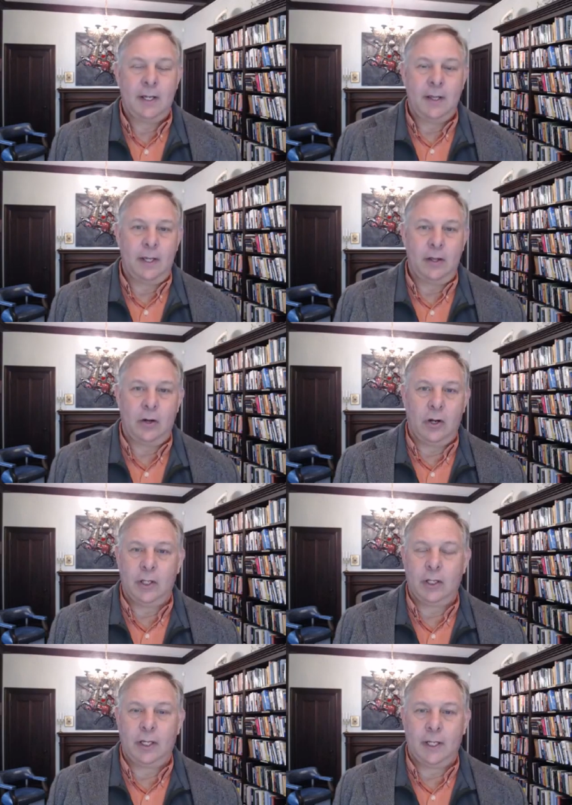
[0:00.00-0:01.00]
They
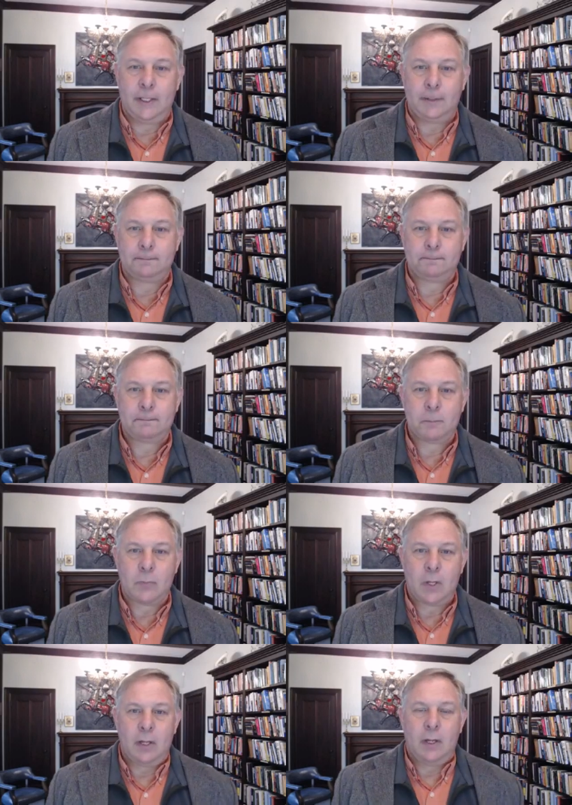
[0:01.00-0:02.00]
all,
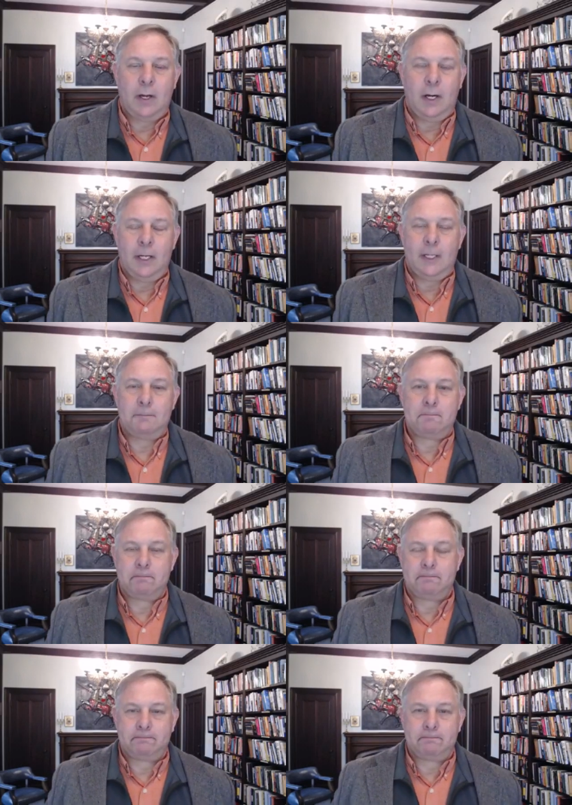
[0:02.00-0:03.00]
or
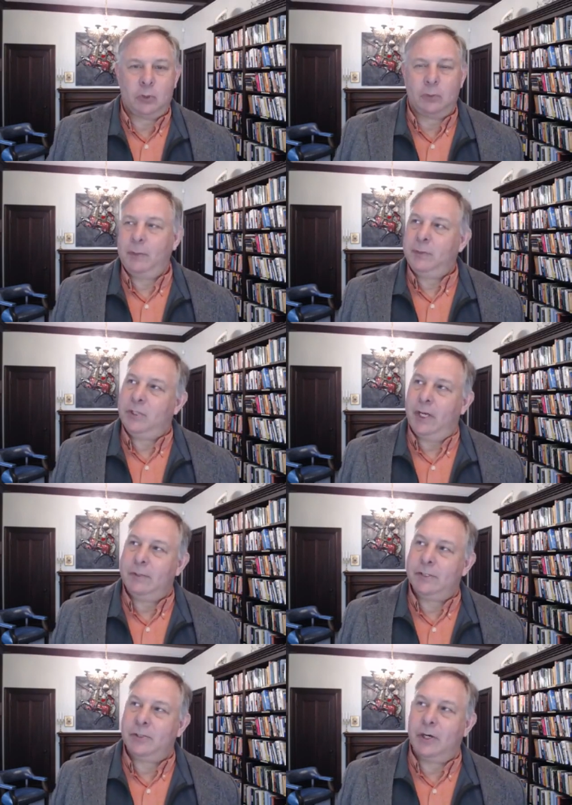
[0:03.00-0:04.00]
maybe
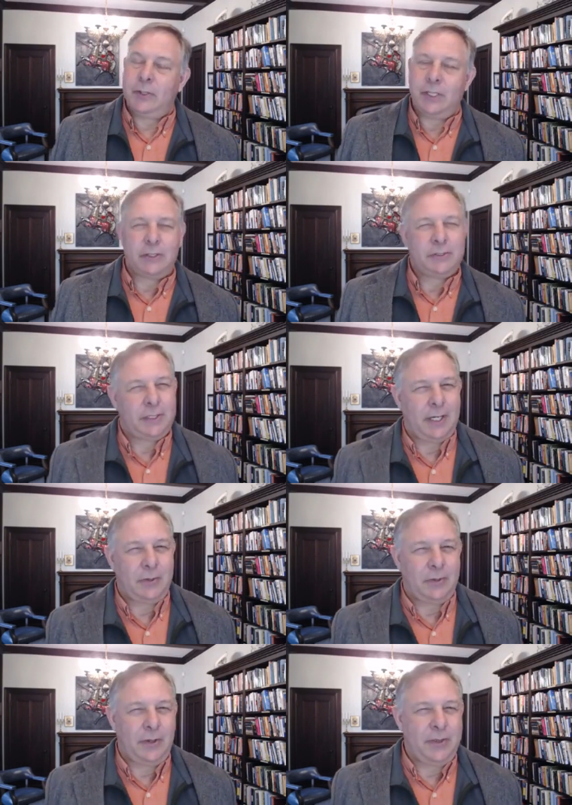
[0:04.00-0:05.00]
James is shot with arrows. I
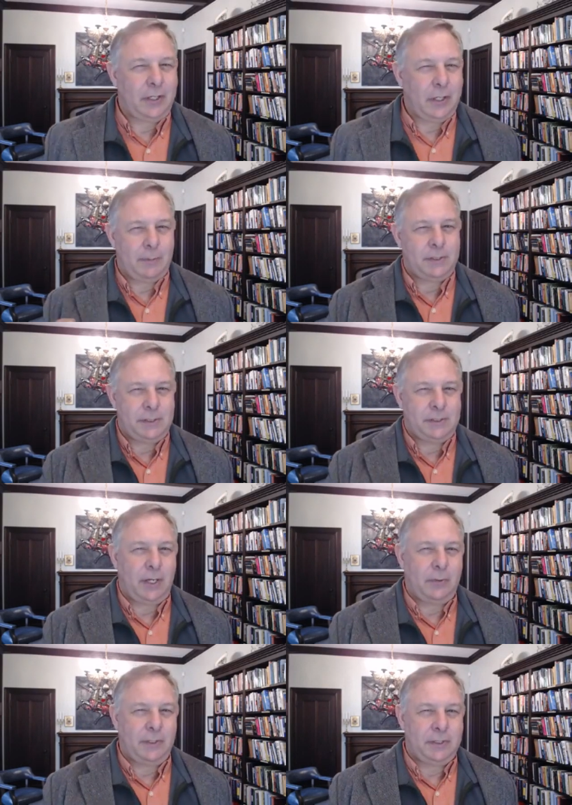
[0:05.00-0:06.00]
don't know. I think Thomas is
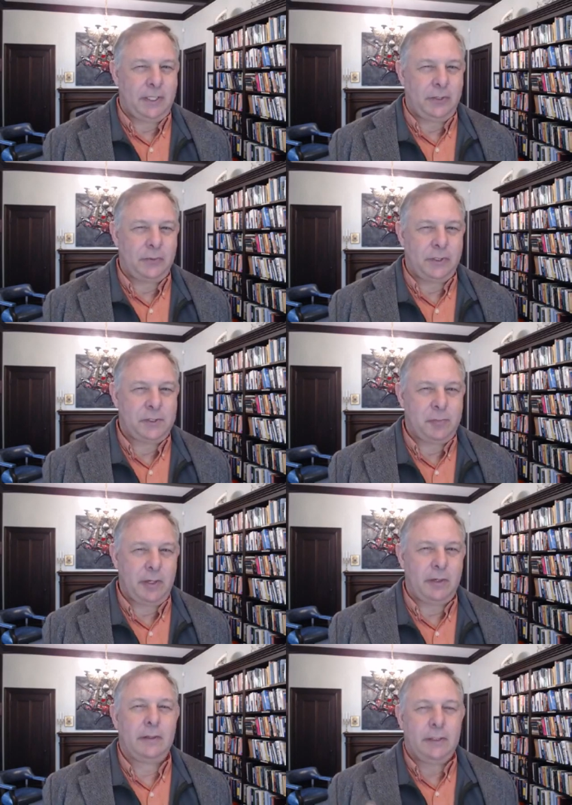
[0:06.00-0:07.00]
killed with a
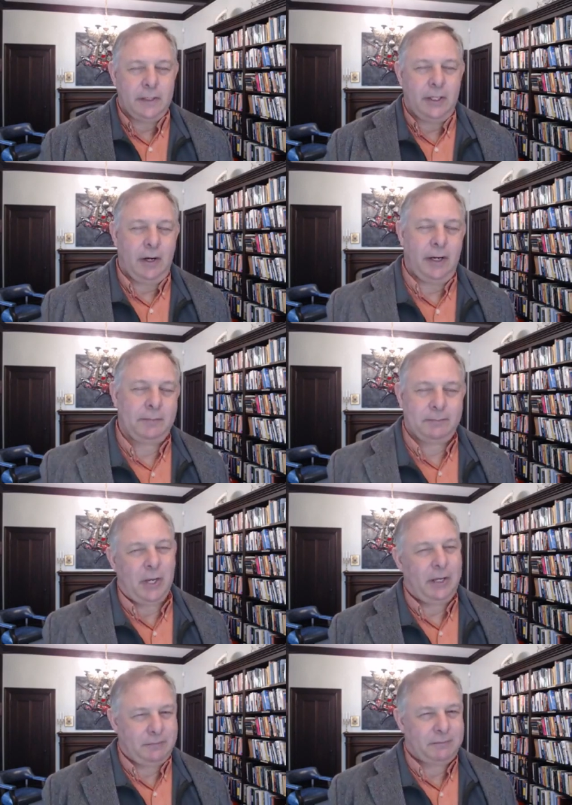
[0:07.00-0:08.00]
spear. All right,
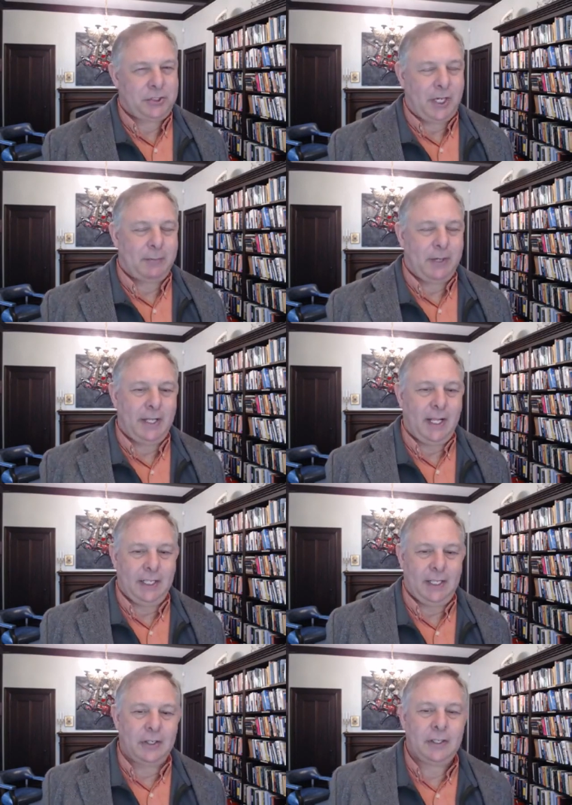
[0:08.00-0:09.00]
but check me on that
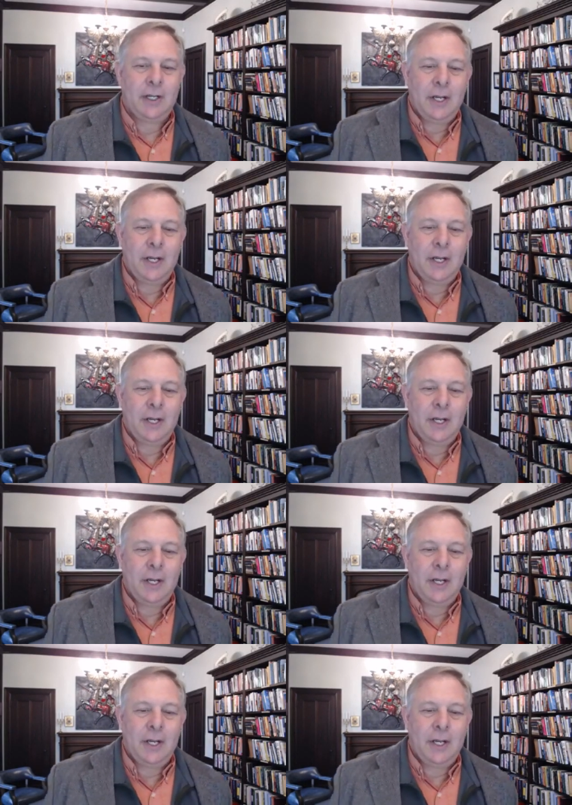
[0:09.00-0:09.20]
later.